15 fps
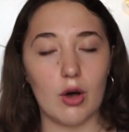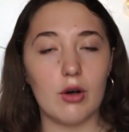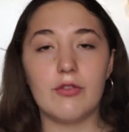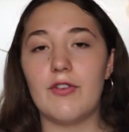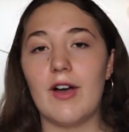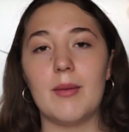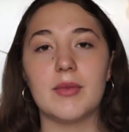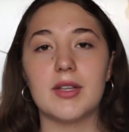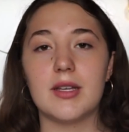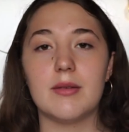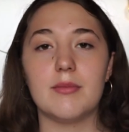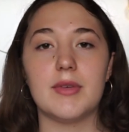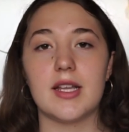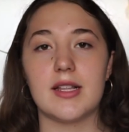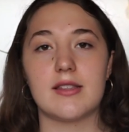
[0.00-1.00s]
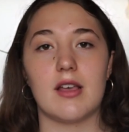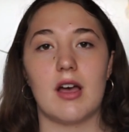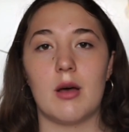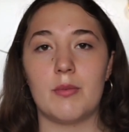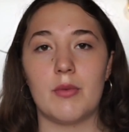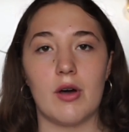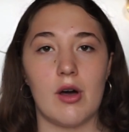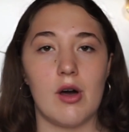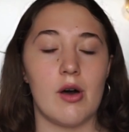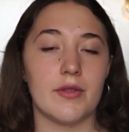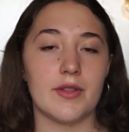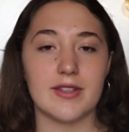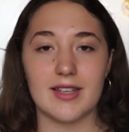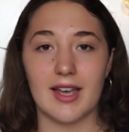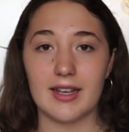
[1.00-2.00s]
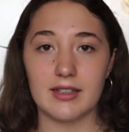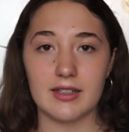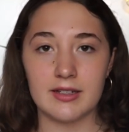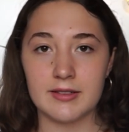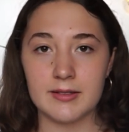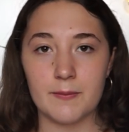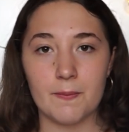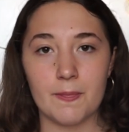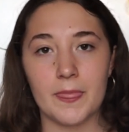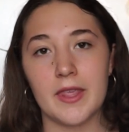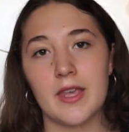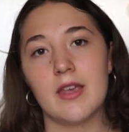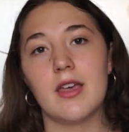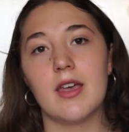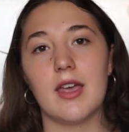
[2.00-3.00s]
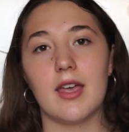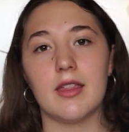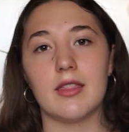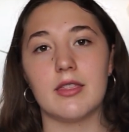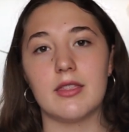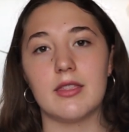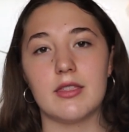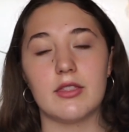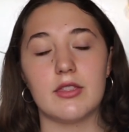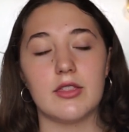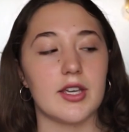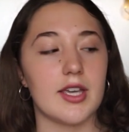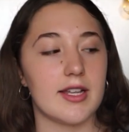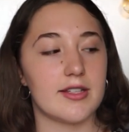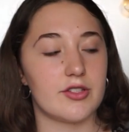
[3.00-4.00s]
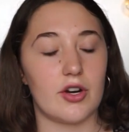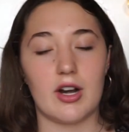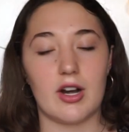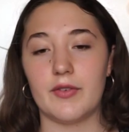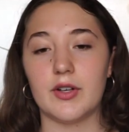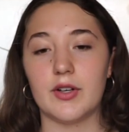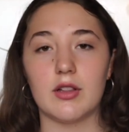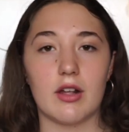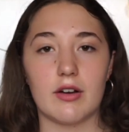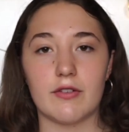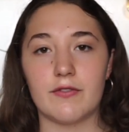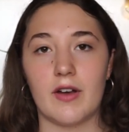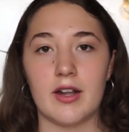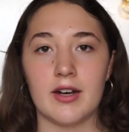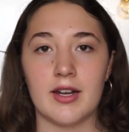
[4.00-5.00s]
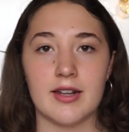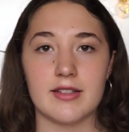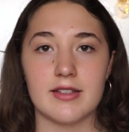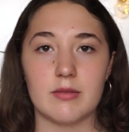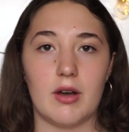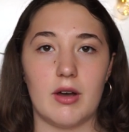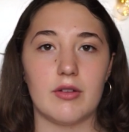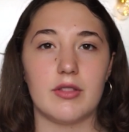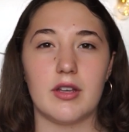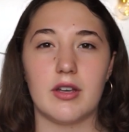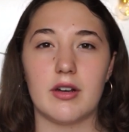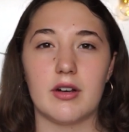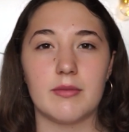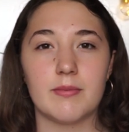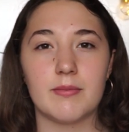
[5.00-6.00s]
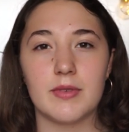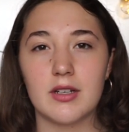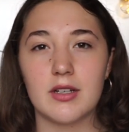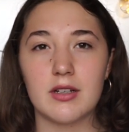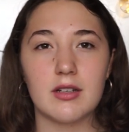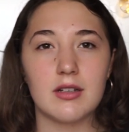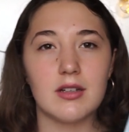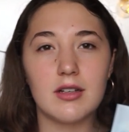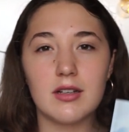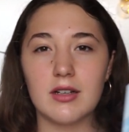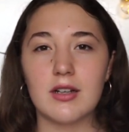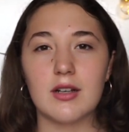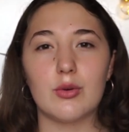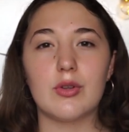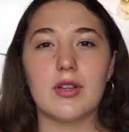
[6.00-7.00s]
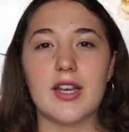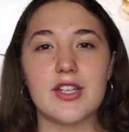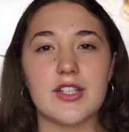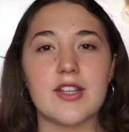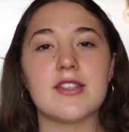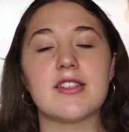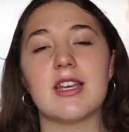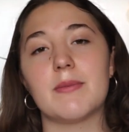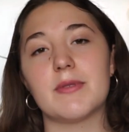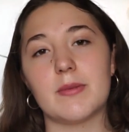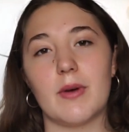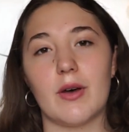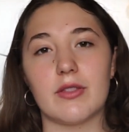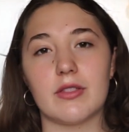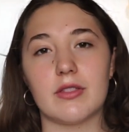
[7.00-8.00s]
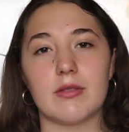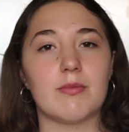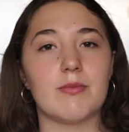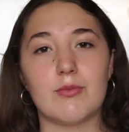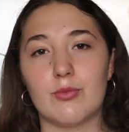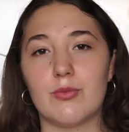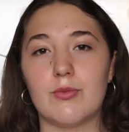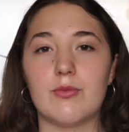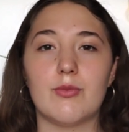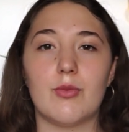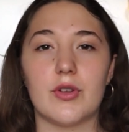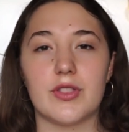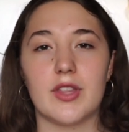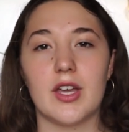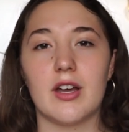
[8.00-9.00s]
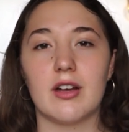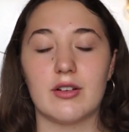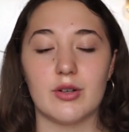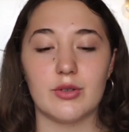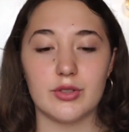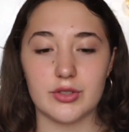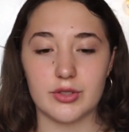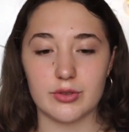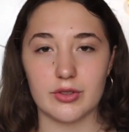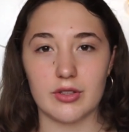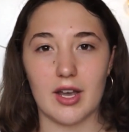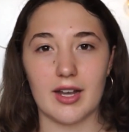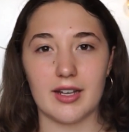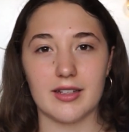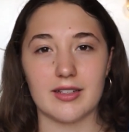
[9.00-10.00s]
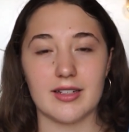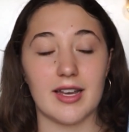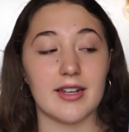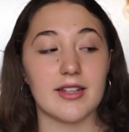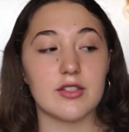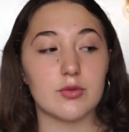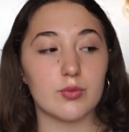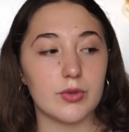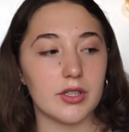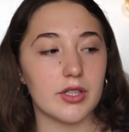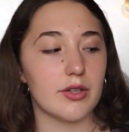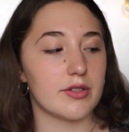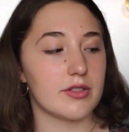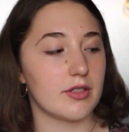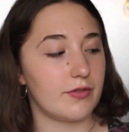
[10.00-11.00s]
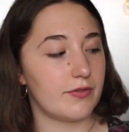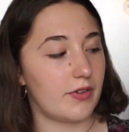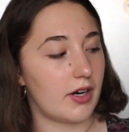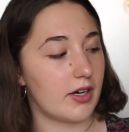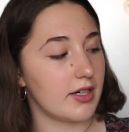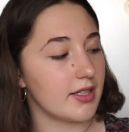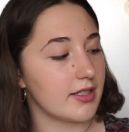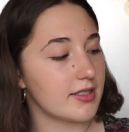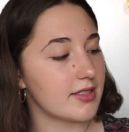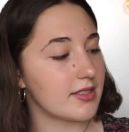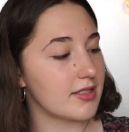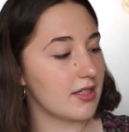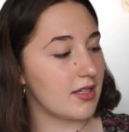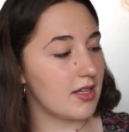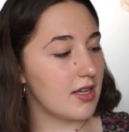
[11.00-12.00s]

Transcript: whole family meets up on this island and the kids are having a lot of fun, and it's about their relationships, about what they are going to do on the island, and it's really good so far. It's